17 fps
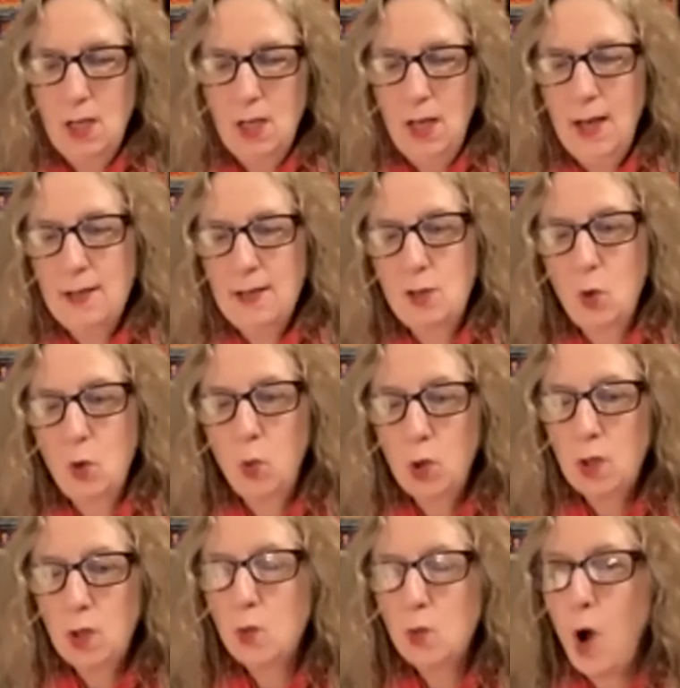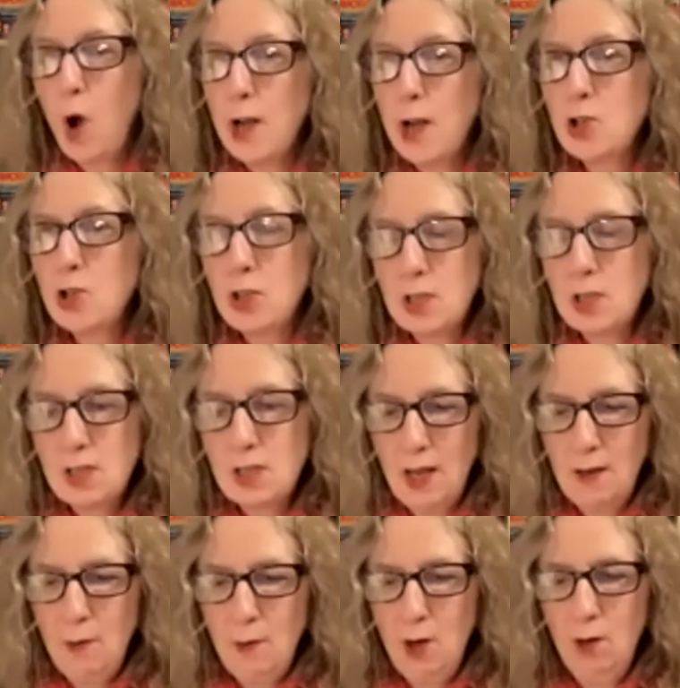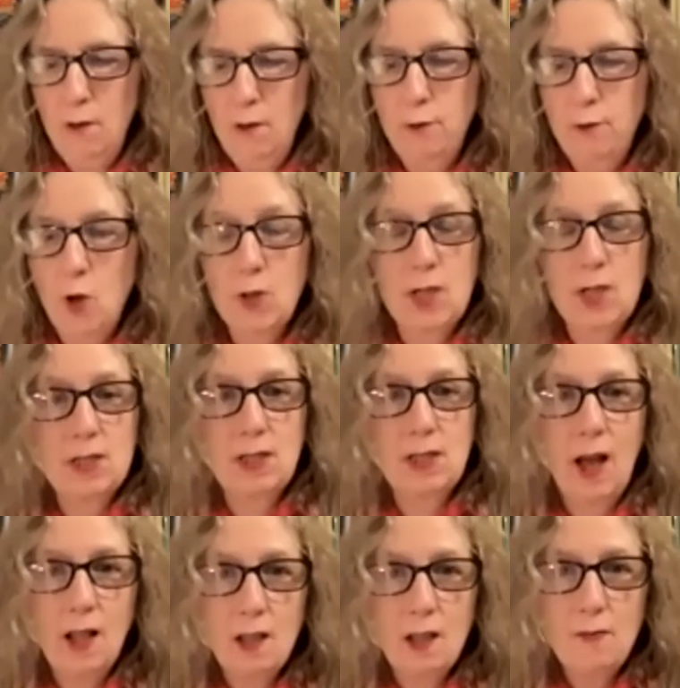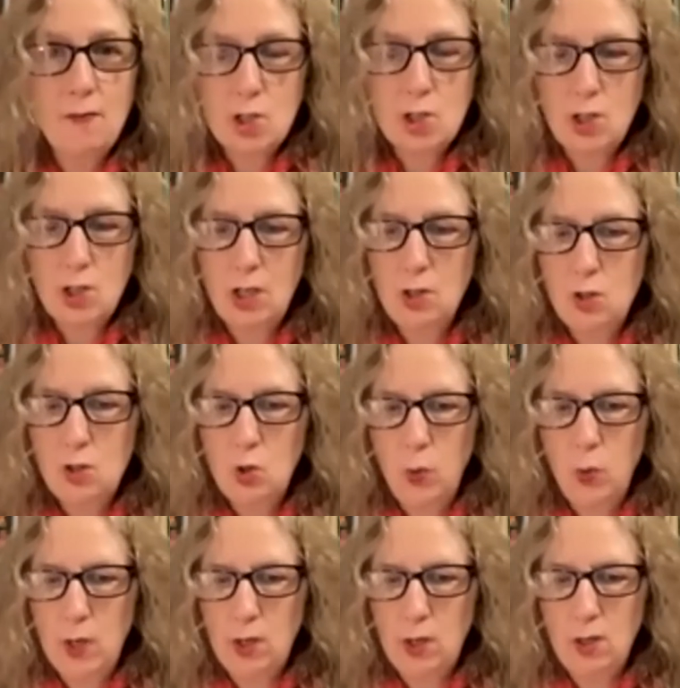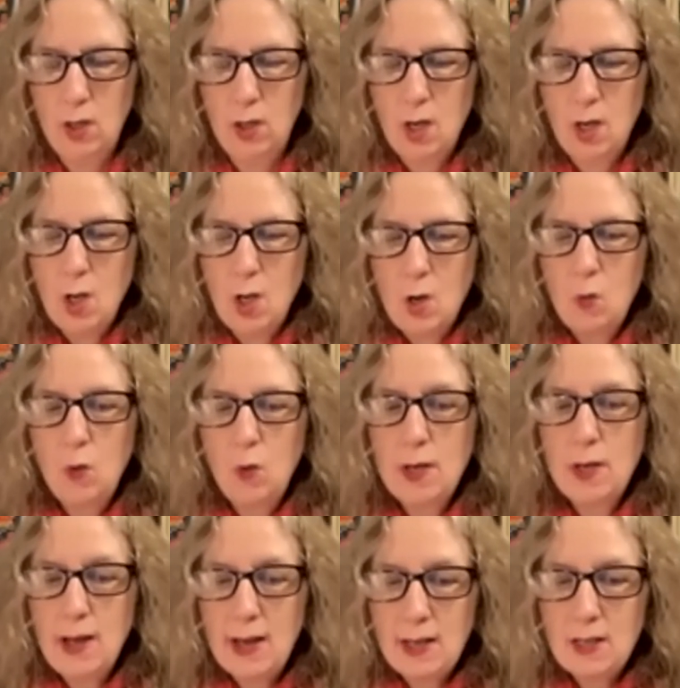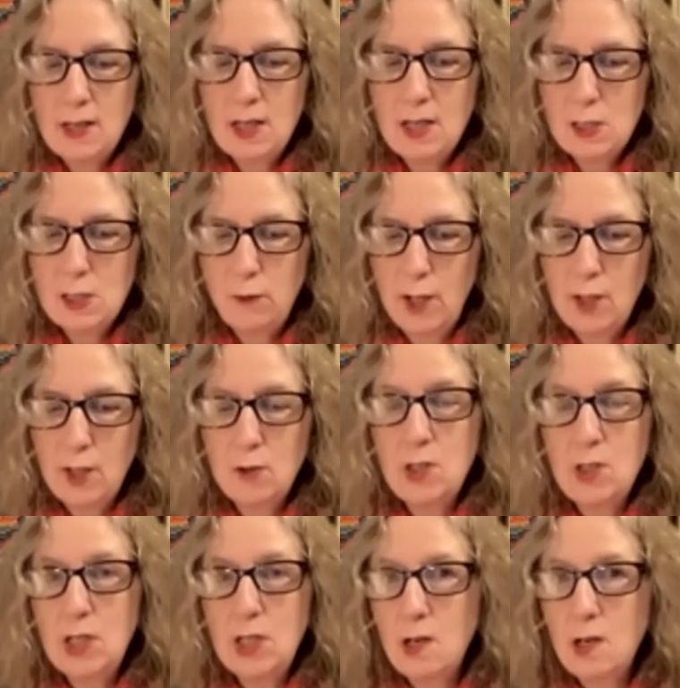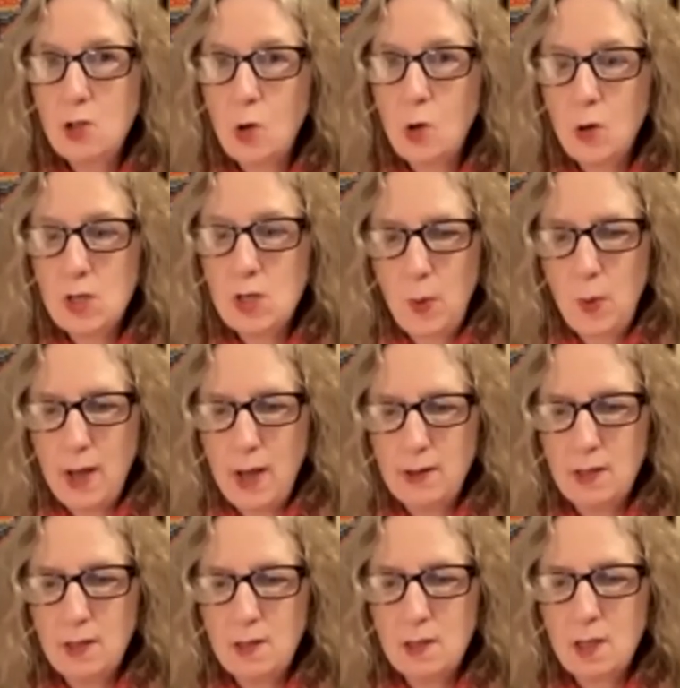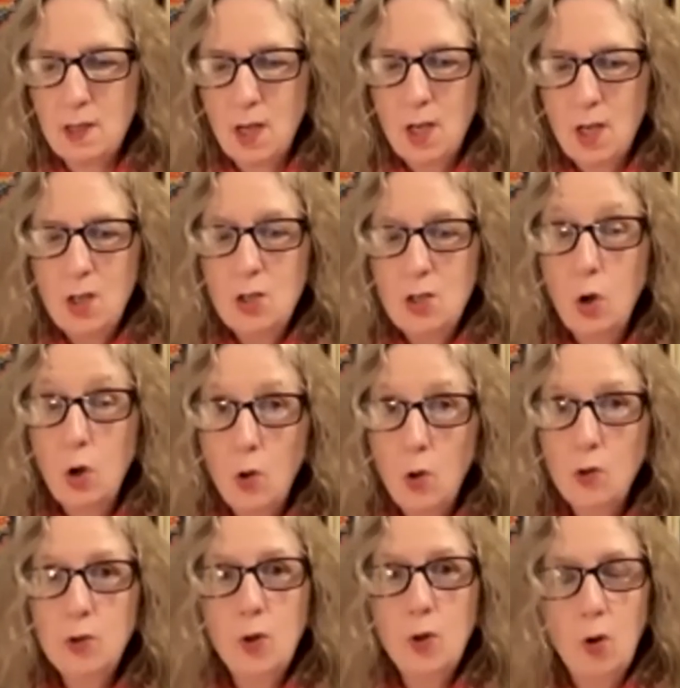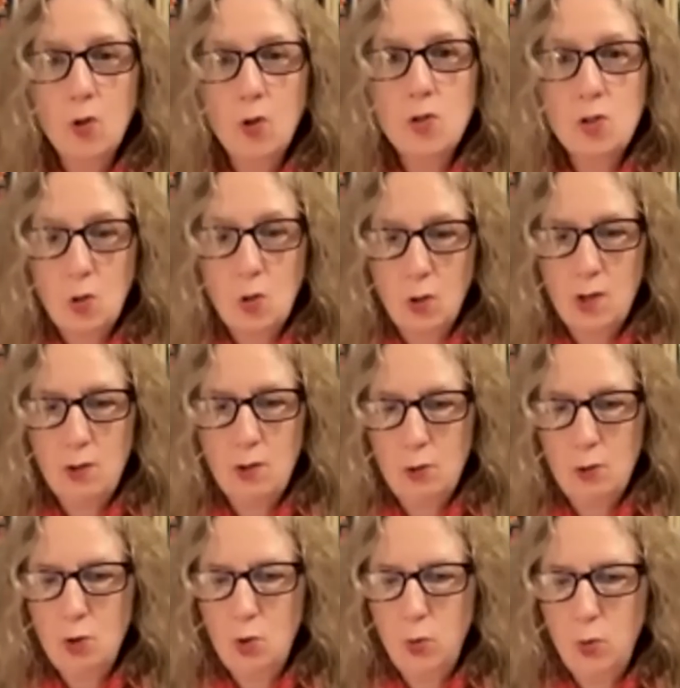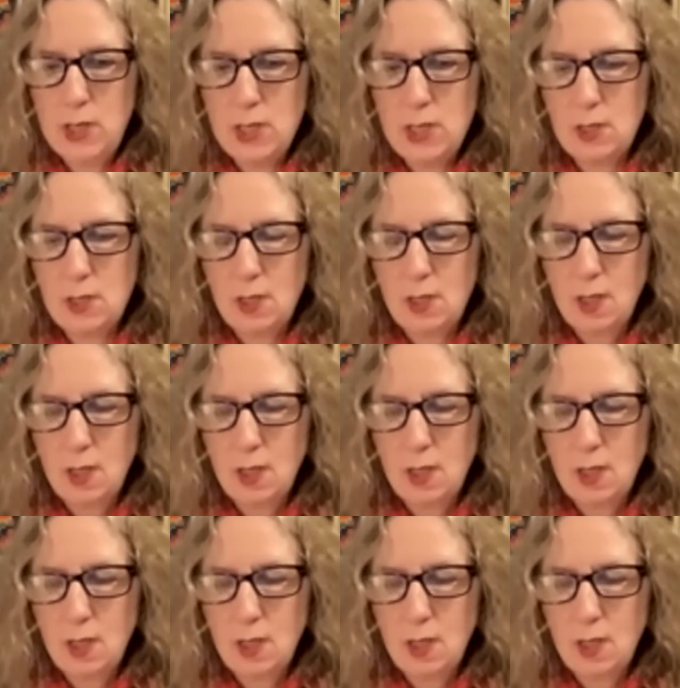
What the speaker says: As the world watched this nightmare unfold on television and Twitter, Renee and his fellow teenage correspondents told the whole story through tweets.